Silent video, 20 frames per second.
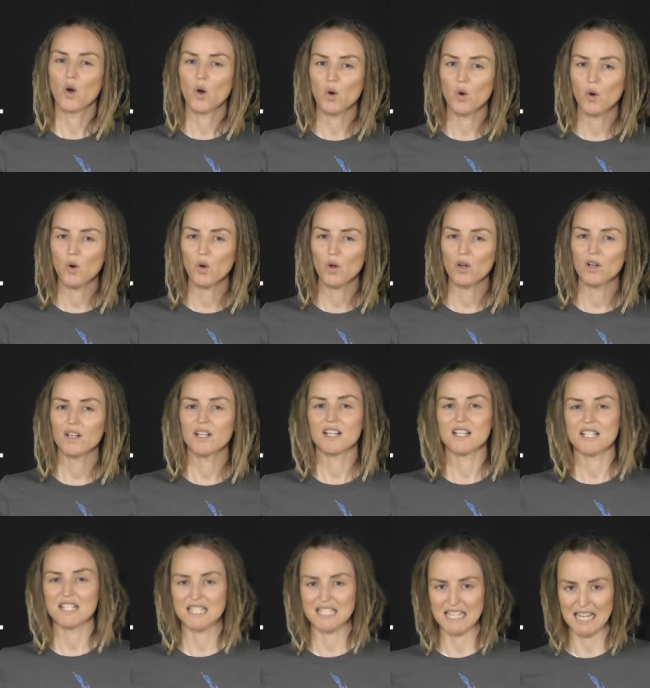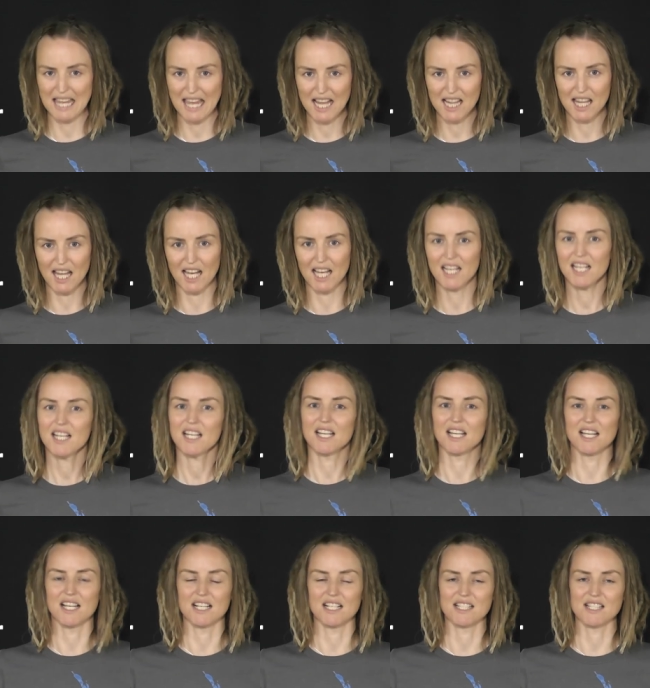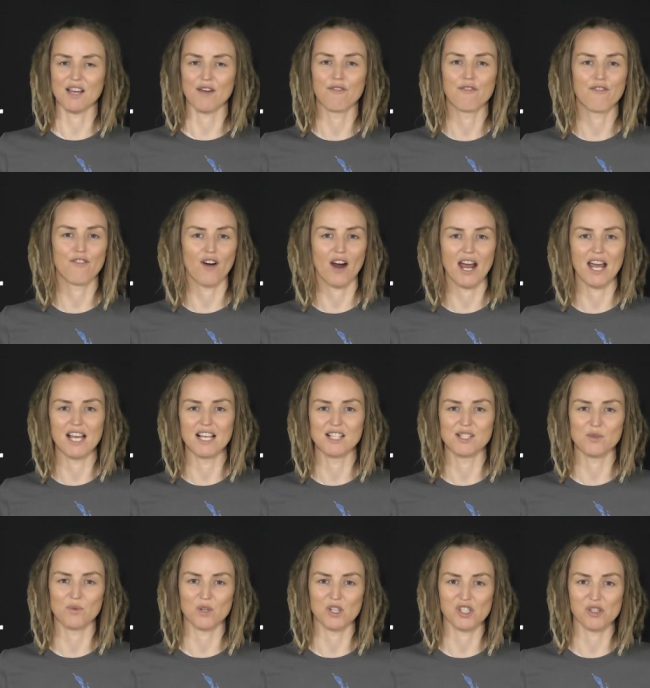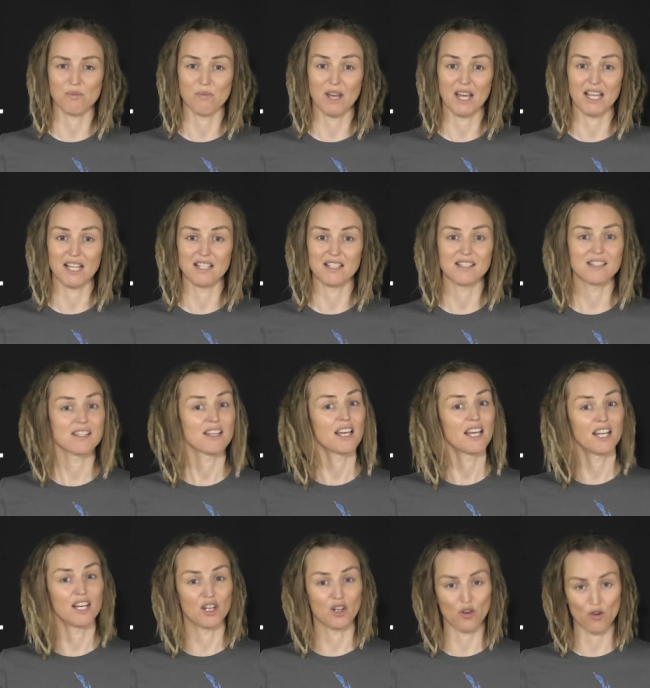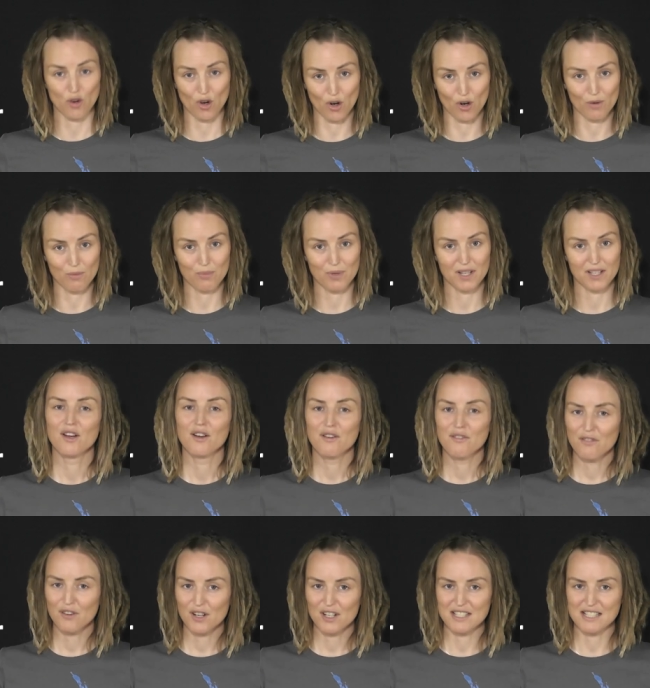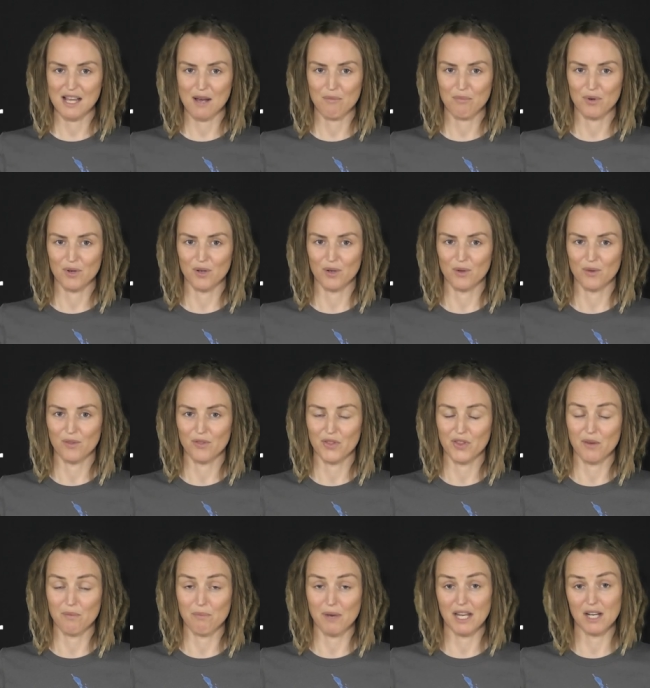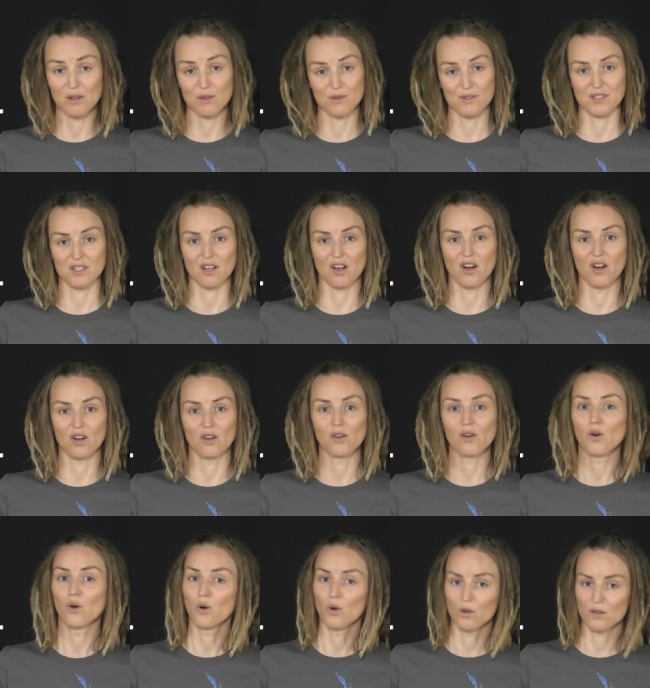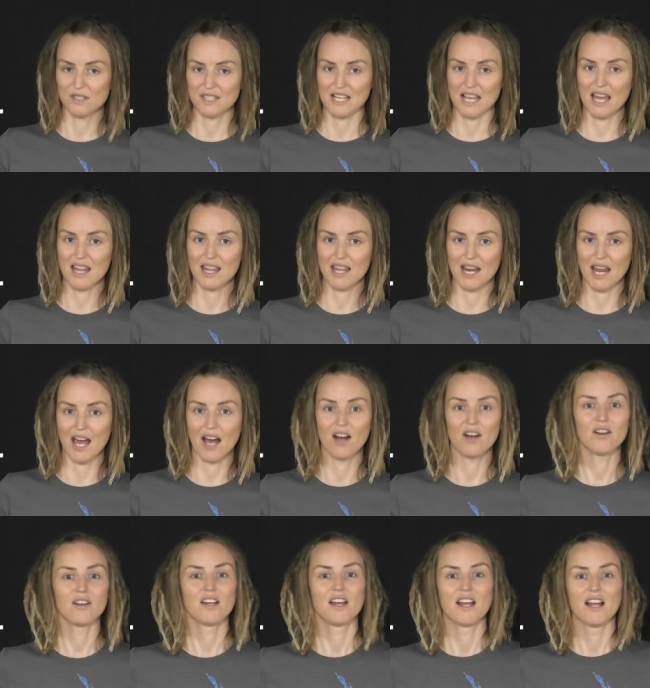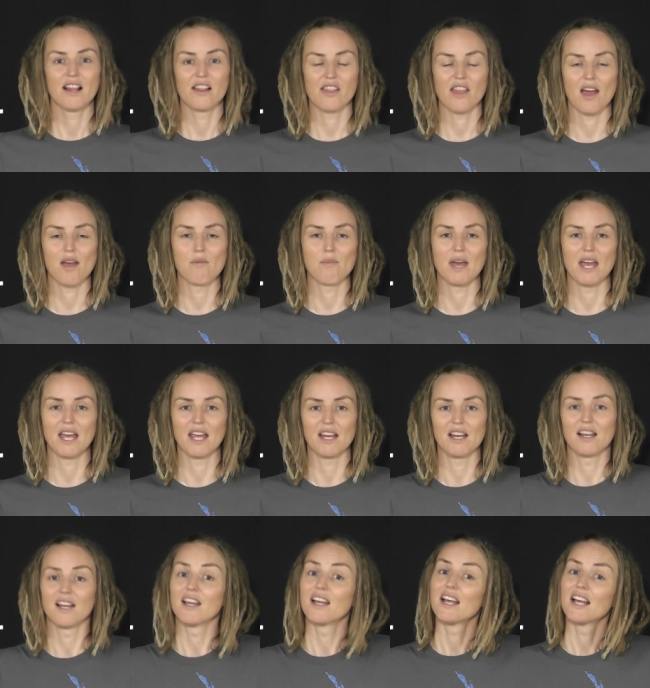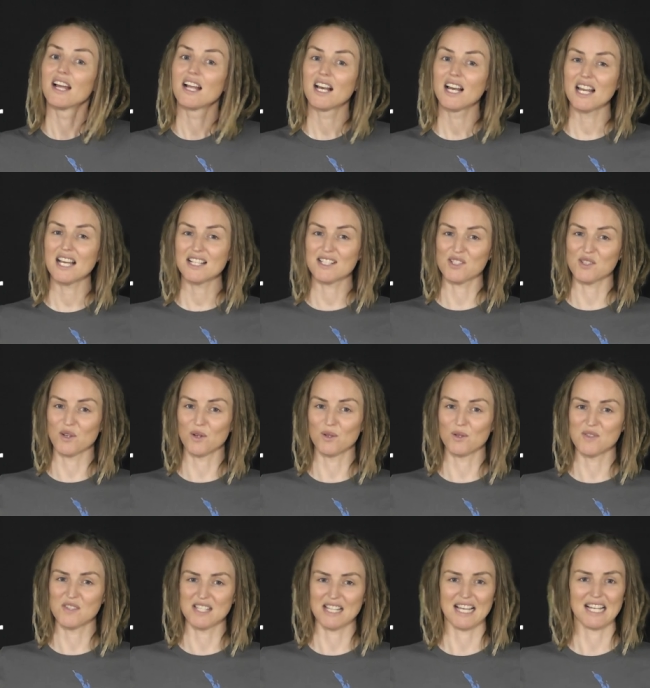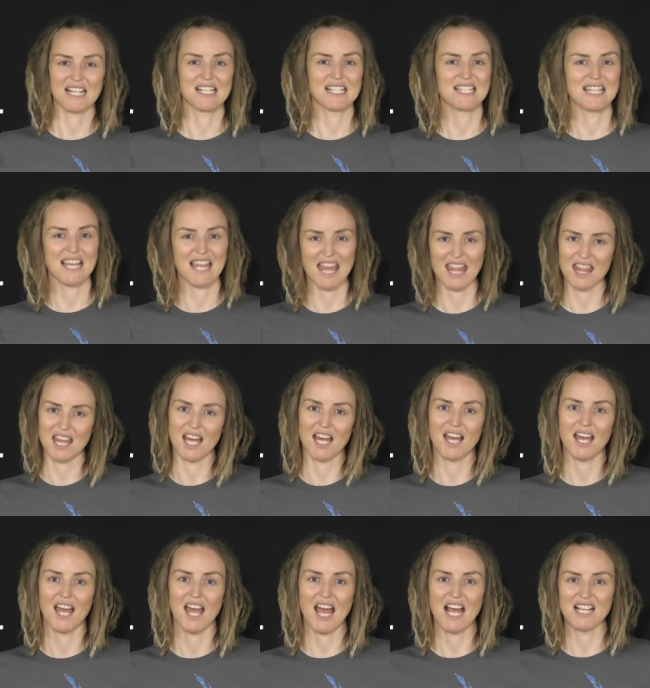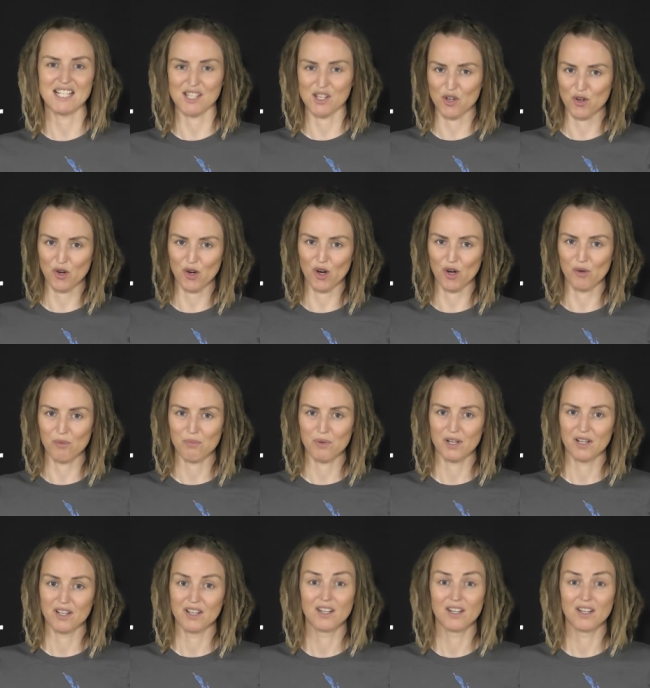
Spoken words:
All together is a phrase which means in a group. For example, the Beatles song, "All Together Now," they mean, "Let's all sing together as a group."